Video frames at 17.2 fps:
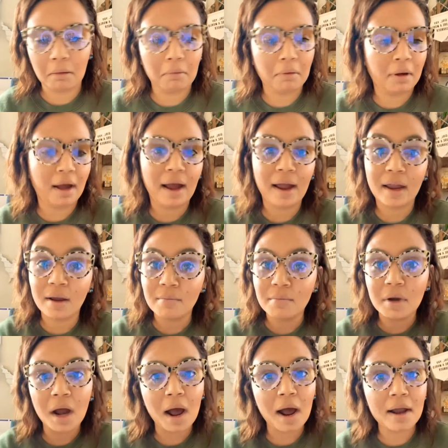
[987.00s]
am
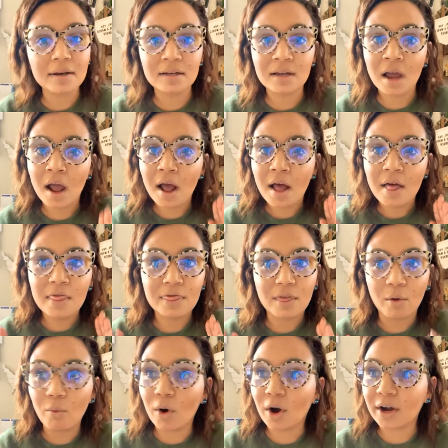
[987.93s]
not the
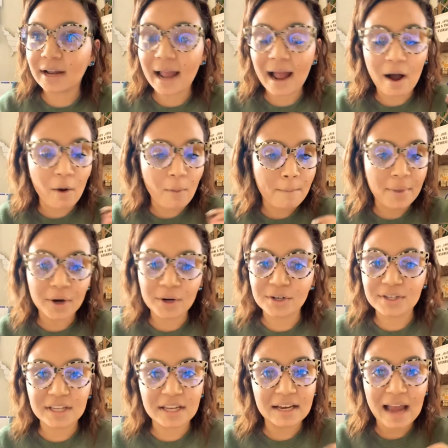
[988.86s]
workout
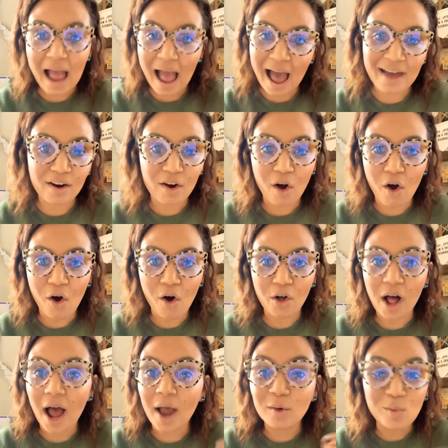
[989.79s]
person at all.
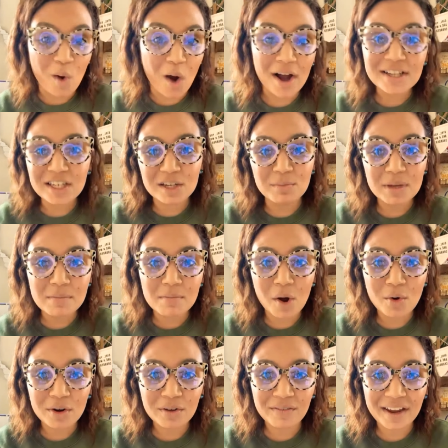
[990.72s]
I want to be
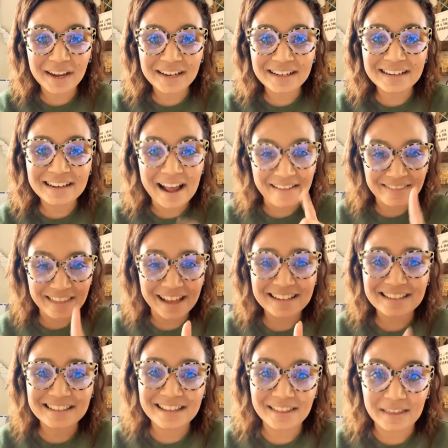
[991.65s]
motivated, and
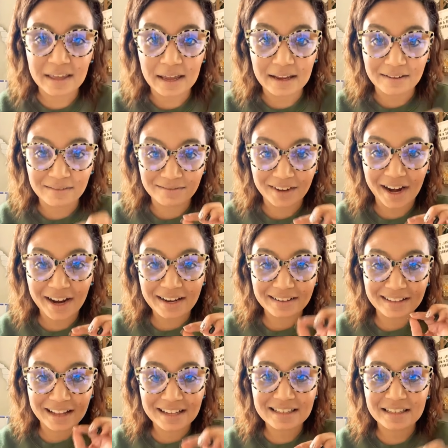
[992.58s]
that's the thing, right?
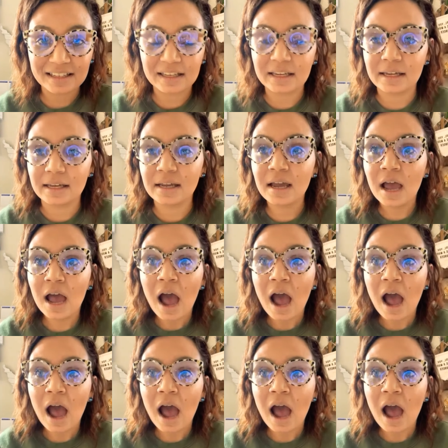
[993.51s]
That's the key.